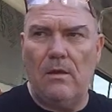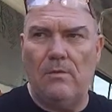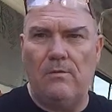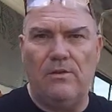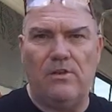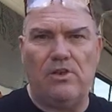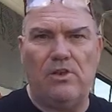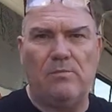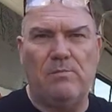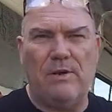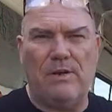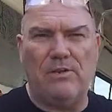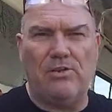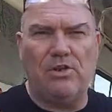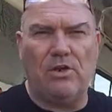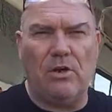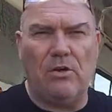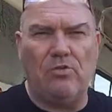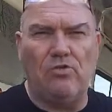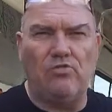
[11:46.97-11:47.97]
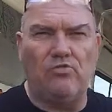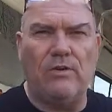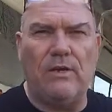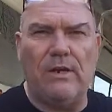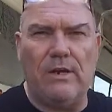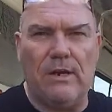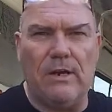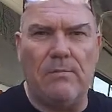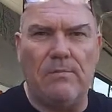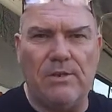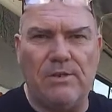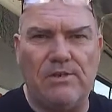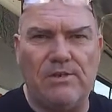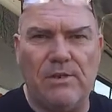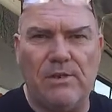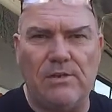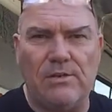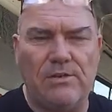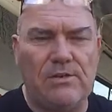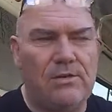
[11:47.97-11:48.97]
this split charge relay
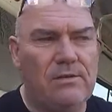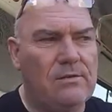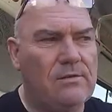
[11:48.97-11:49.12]
business.